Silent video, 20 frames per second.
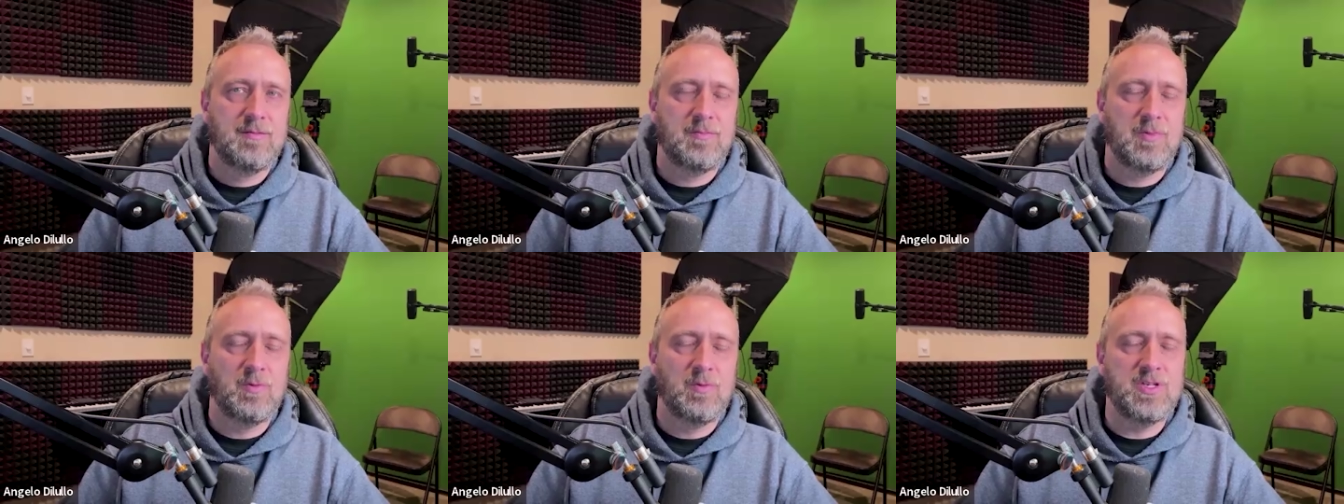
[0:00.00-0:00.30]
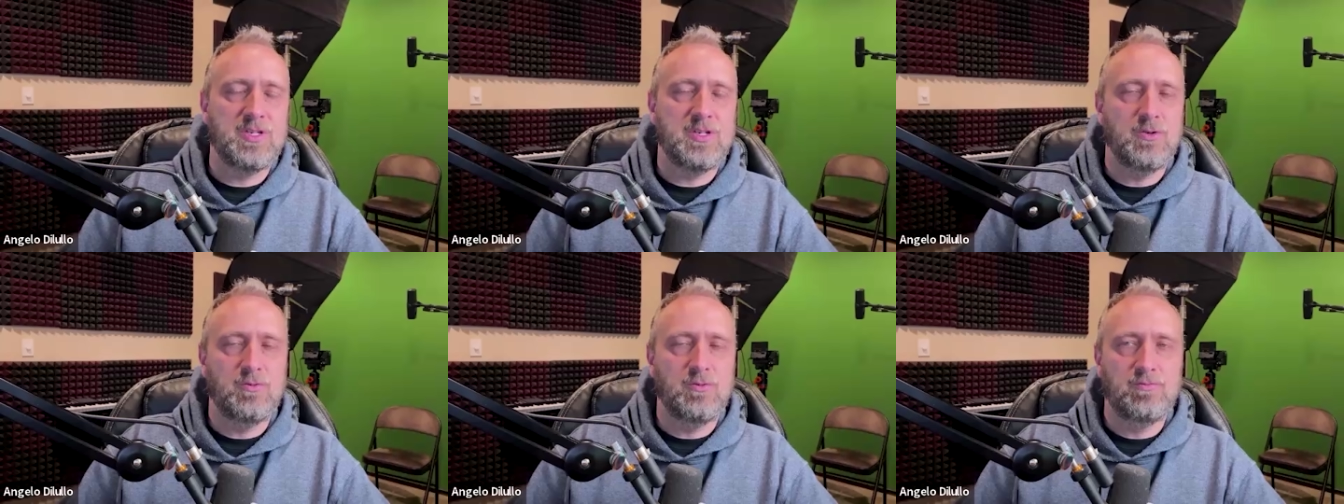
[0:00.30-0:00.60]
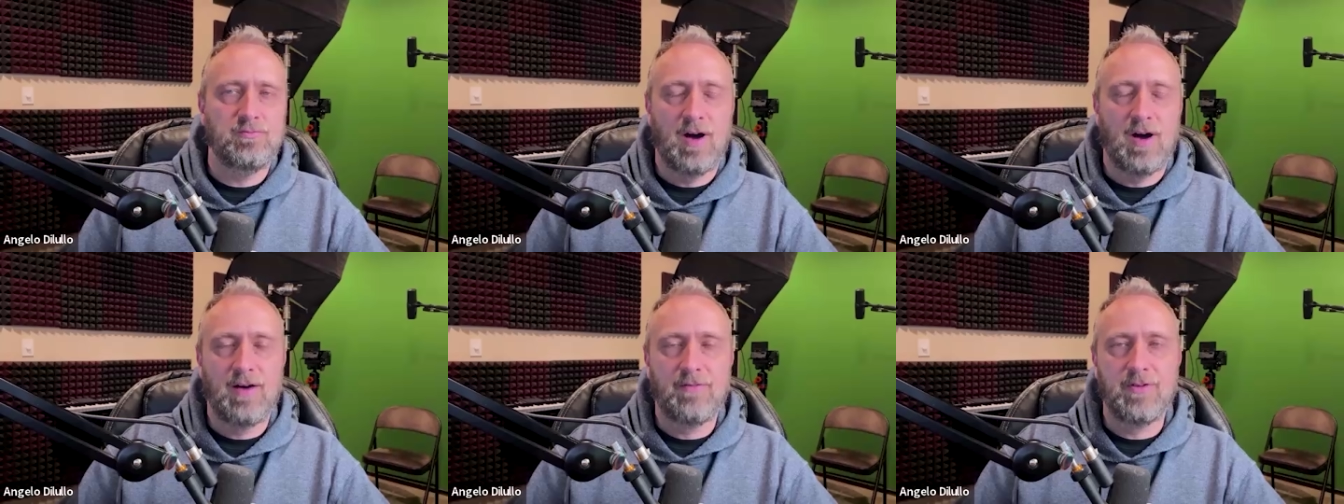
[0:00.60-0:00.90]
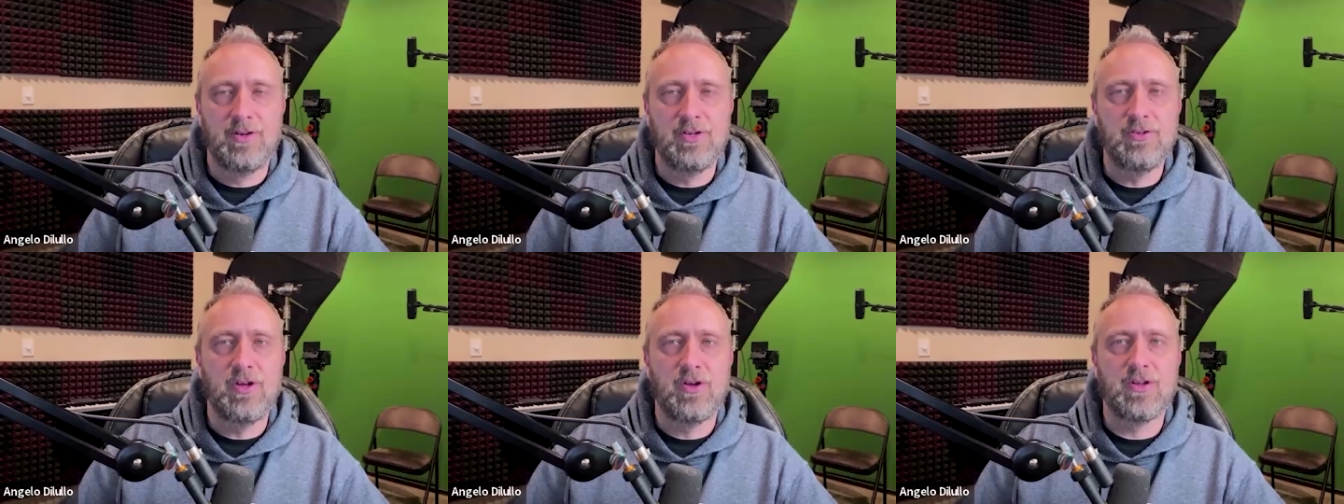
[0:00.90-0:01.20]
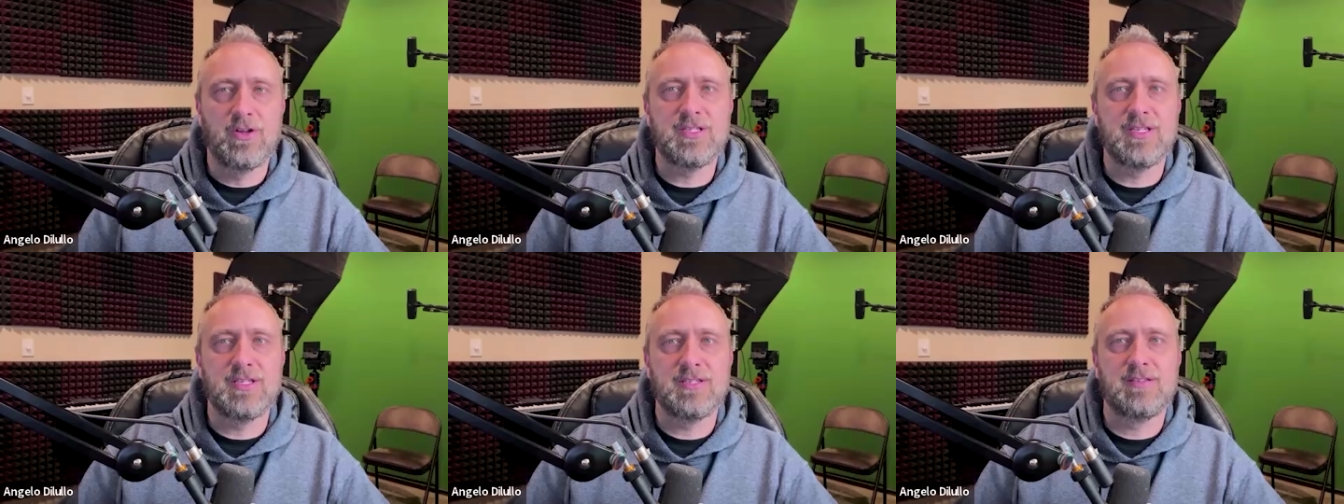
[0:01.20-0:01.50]
but what you often do
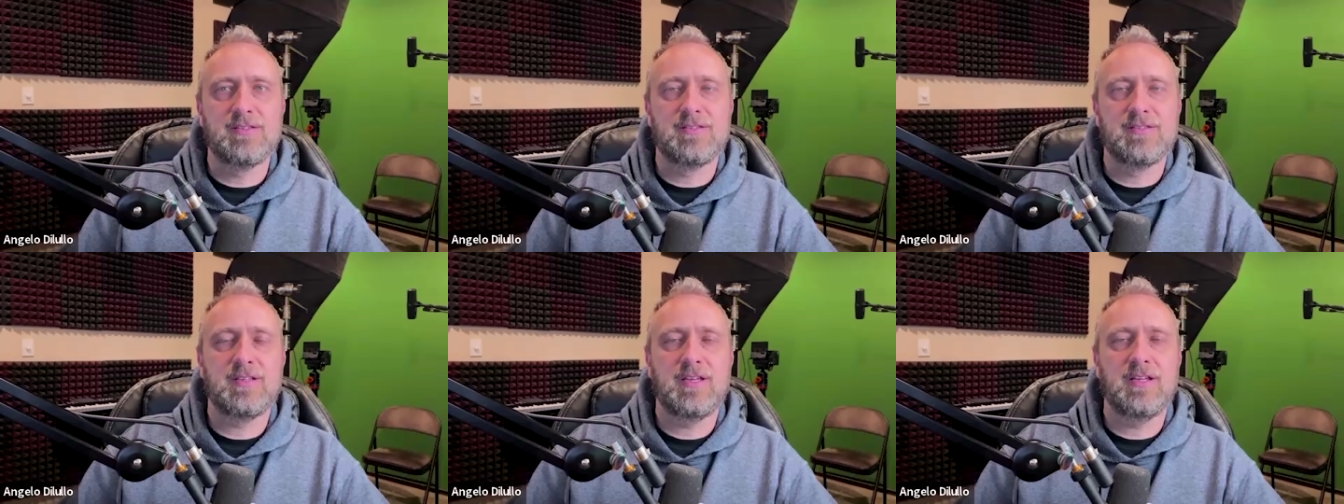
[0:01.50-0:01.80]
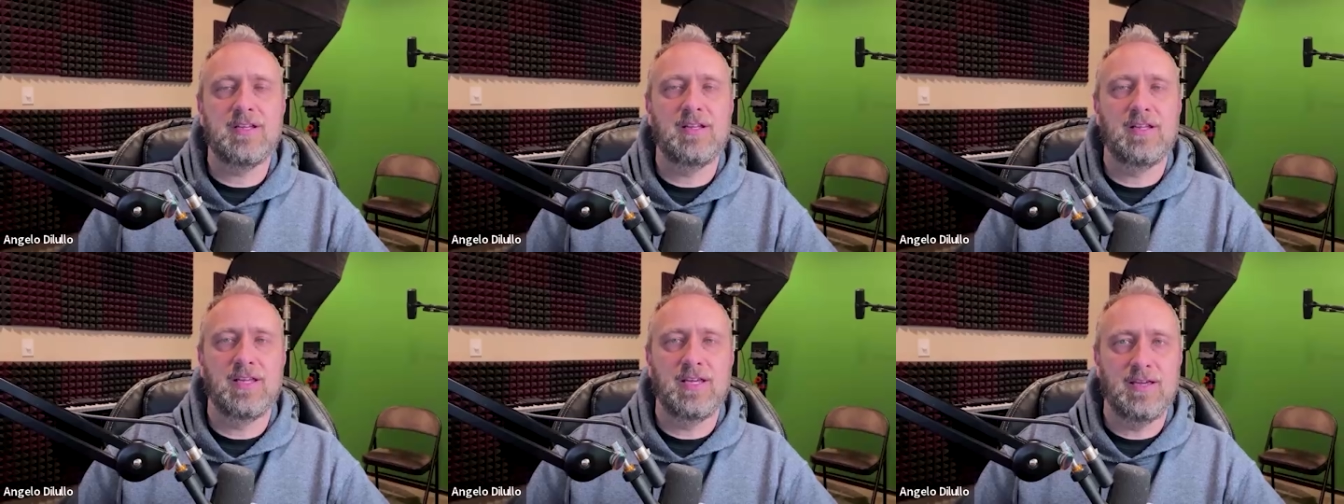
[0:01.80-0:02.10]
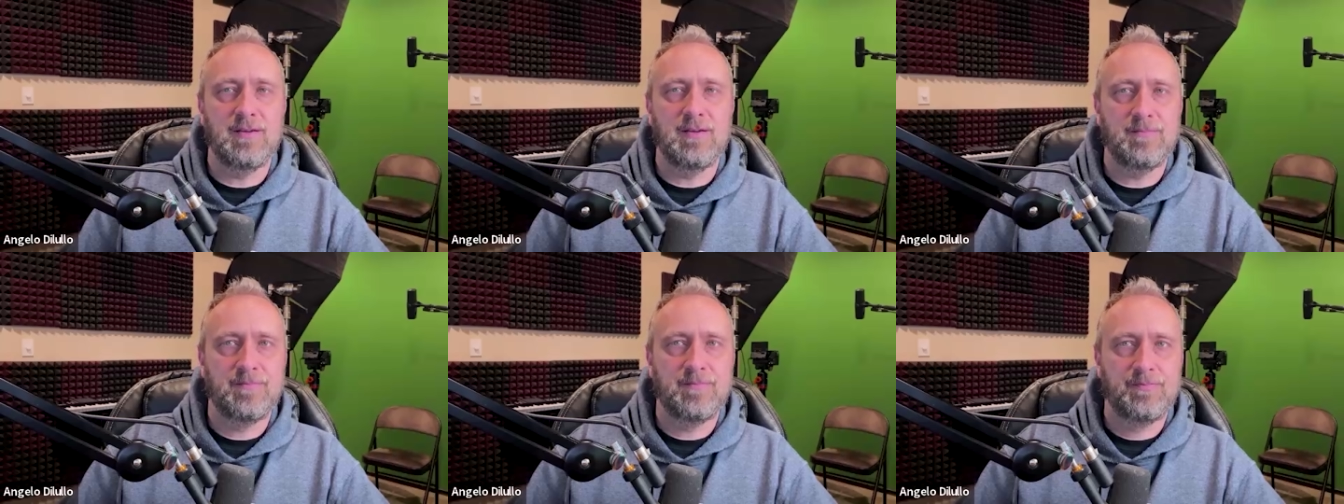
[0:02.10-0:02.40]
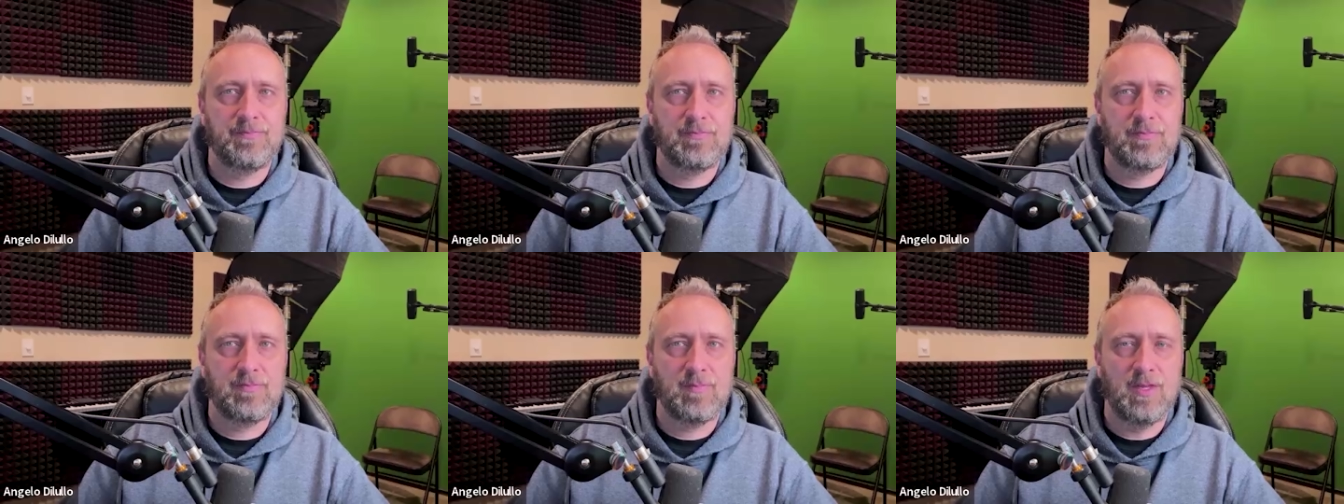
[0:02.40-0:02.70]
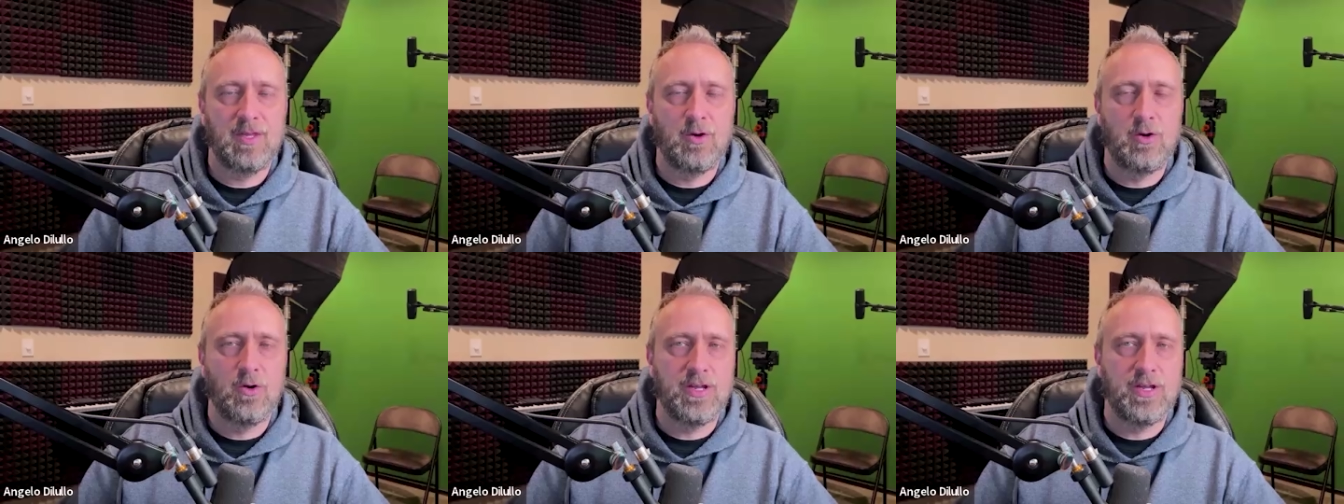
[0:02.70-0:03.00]
notice is suddenly
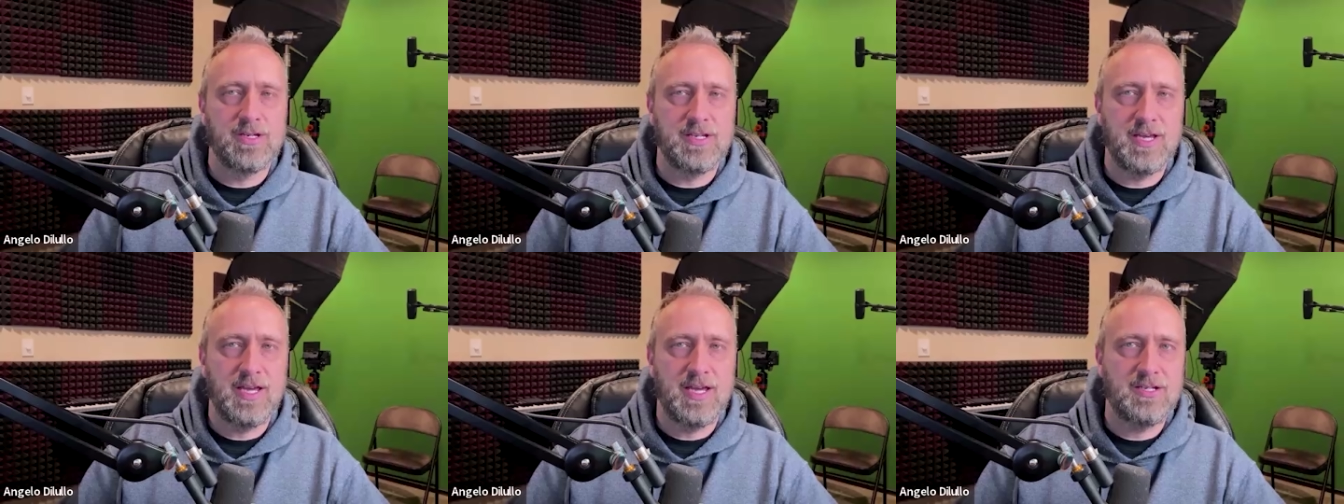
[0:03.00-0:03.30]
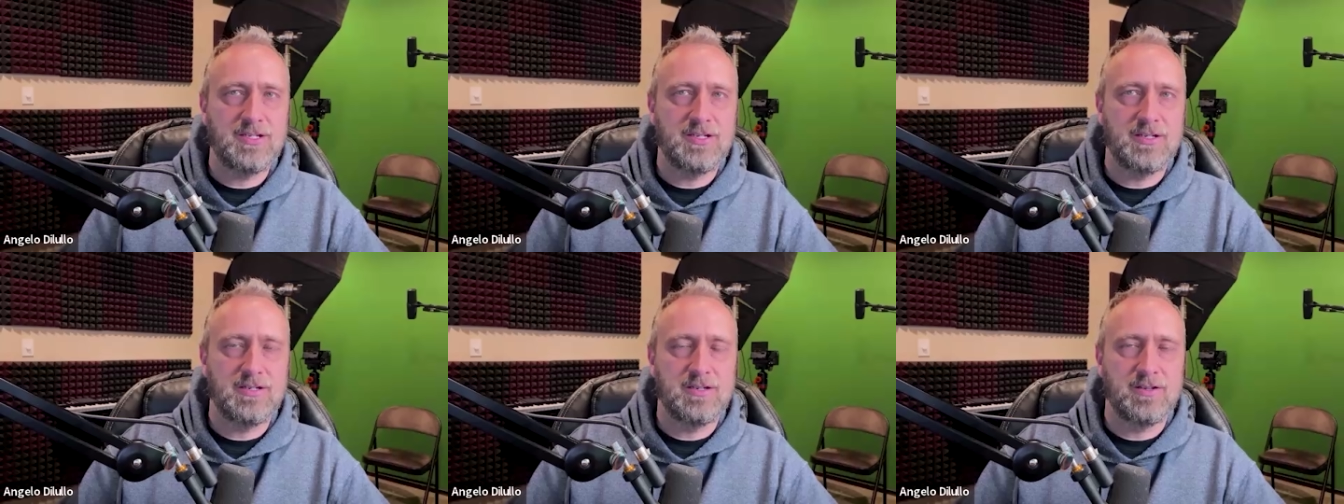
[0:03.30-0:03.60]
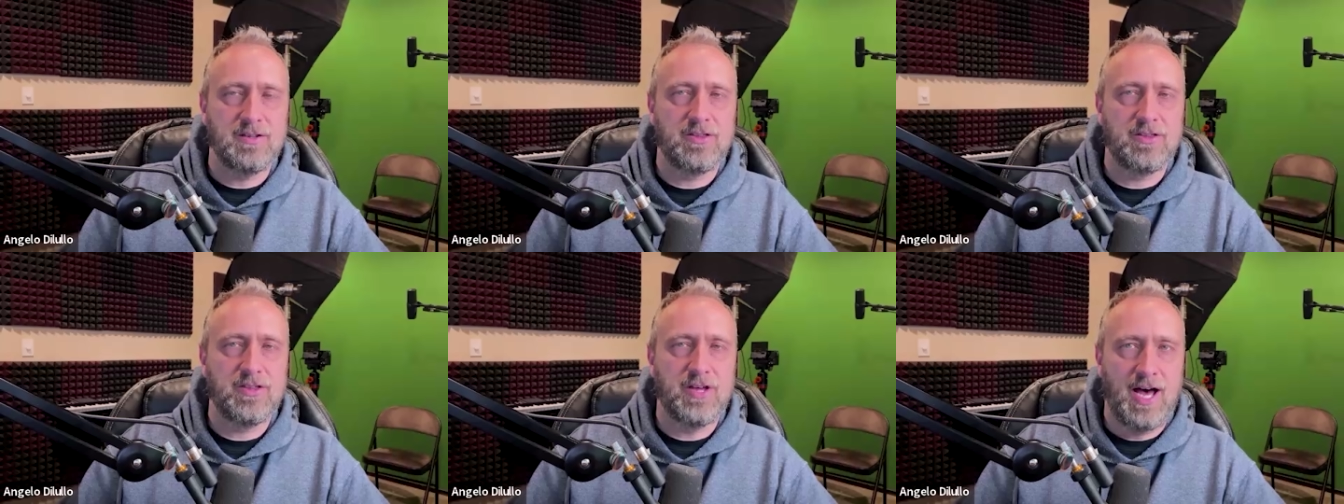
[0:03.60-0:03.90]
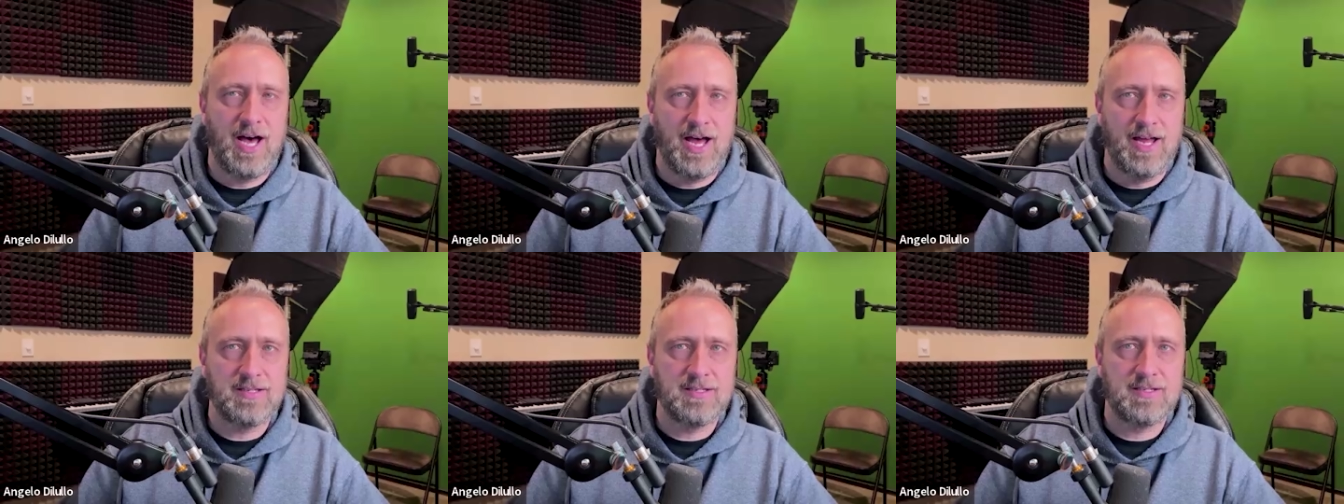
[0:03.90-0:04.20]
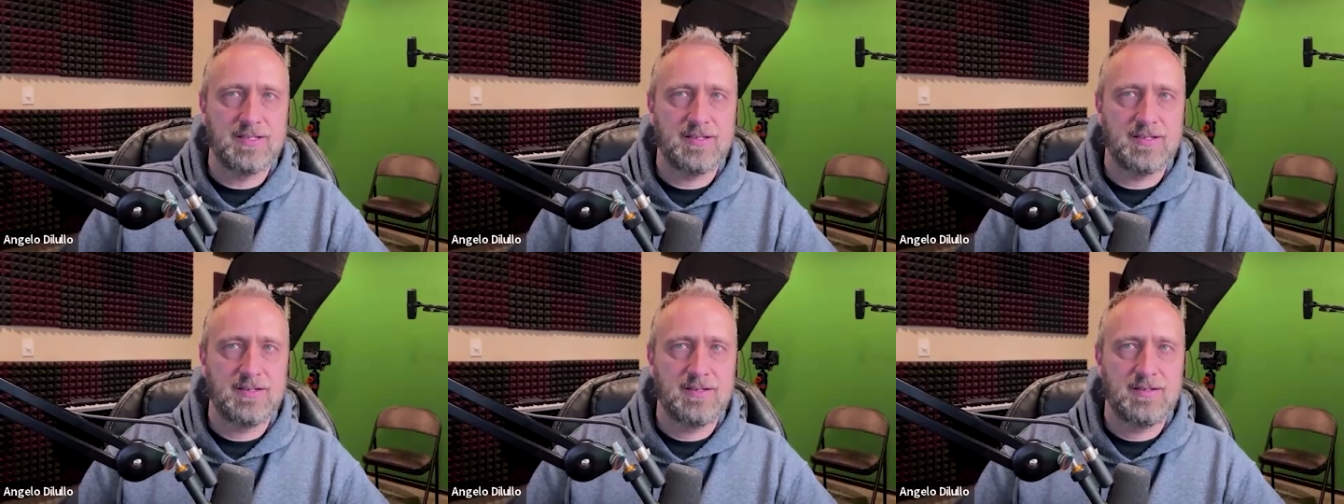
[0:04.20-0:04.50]
the orientation to
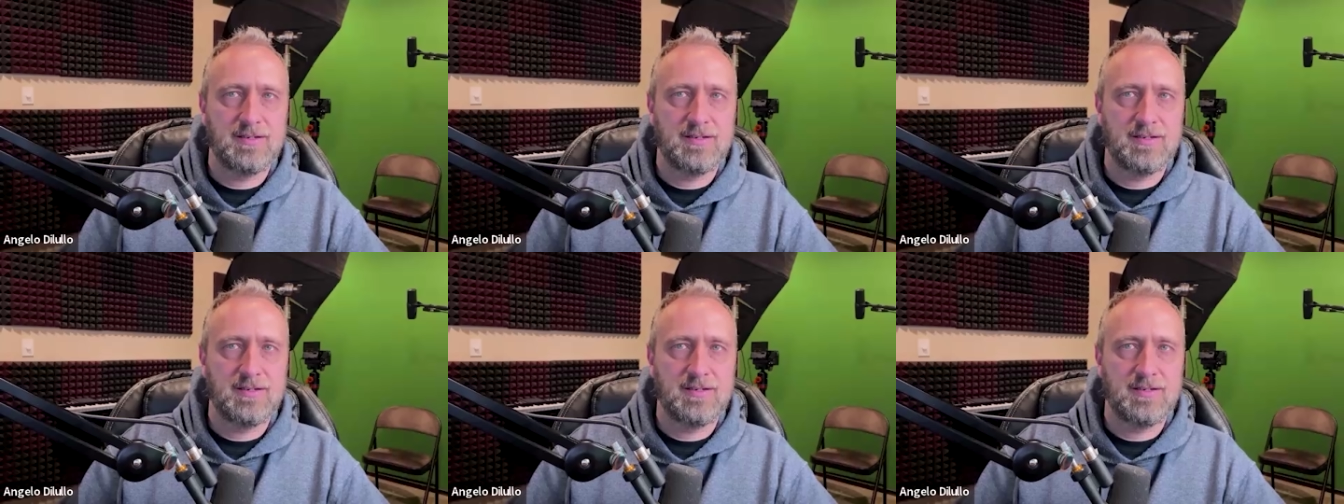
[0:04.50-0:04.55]
thoughts